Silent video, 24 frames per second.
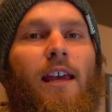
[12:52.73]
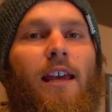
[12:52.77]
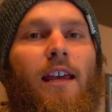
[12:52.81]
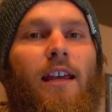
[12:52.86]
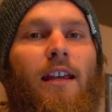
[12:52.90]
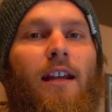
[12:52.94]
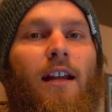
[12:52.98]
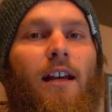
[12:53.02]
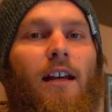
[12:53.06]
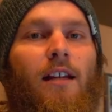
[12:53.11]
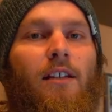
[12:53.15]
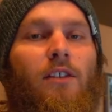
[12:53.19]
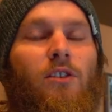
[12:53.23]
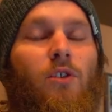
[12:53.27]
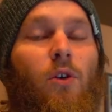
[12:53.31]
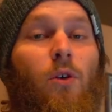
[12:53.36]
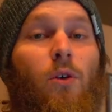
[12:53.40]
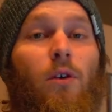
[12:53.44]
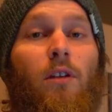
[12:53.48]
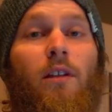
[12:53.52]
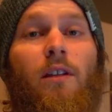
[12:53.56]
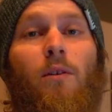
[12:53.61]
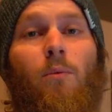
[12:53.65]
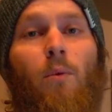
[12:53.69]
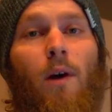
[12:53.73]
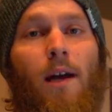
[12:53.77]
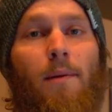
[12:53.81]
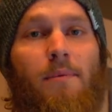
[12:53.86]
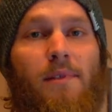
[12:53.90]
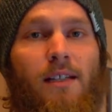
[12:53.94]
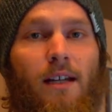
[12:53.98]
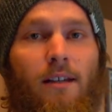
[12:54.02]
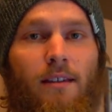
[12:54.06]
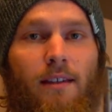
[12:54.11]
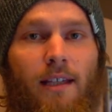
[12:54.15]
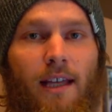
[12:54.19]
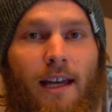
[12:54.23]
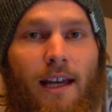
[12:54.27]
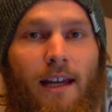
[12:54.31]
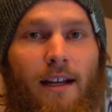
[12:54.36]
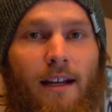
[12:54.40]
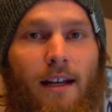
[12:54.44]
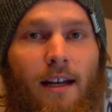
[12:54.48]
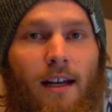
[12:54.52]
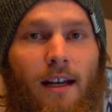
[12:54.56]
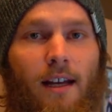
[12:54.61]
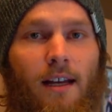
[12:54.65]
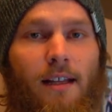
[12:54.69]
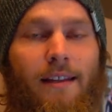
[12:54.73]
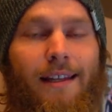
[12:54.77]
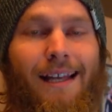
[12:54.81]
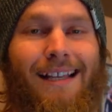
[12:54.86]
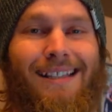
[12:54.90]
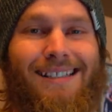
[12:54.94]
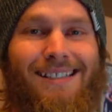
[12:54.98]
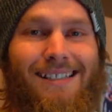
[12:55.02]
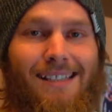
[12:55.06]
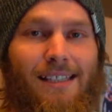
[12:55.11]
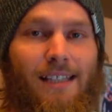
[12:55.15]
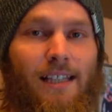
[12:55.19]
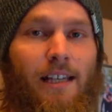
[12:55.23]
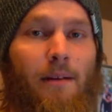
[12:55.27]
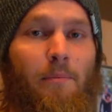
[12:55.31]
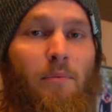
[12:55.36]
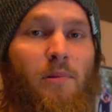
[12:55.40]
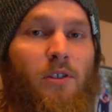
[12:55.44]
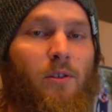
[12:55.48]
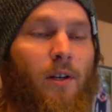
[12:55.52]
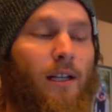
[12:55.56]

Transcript: it totally wipes out that slip.